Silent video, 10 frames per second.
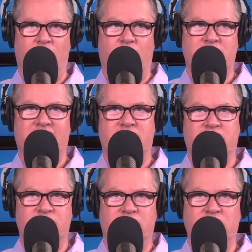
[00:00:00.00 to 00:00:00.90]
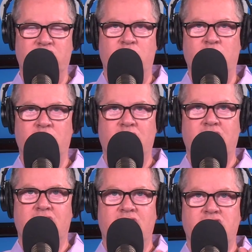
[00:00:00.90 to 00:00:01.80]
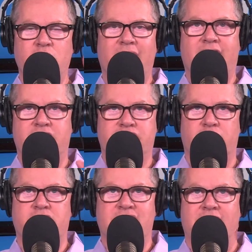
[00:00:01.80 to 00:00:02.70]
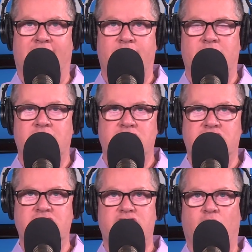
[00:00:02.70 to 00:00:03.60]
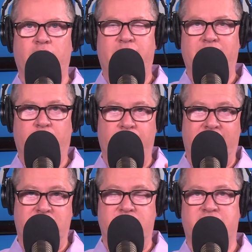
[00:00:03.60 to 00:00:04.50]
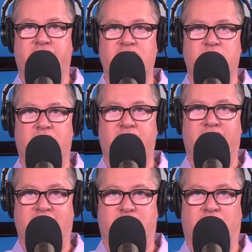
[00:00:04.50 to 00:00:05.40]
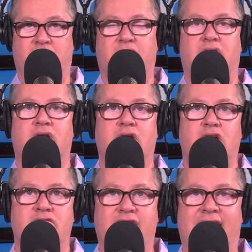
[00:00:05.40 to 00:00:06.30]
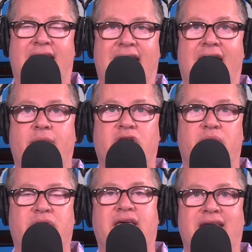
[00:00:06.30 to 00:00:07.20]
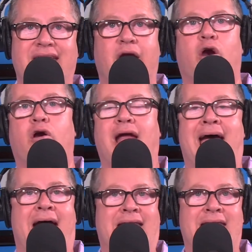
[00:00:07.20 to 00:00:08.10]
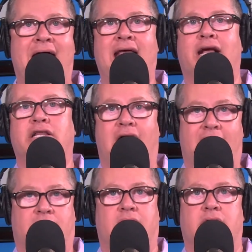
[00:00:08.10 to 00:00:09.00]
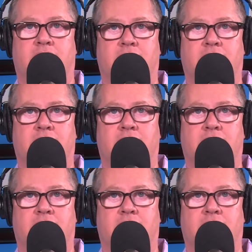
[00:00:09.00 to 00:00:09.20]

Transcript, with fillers: One more second. So so you you went at a certain time. She told people that she was friends with on Facebook that hey, I'm going to be here at nine o'clock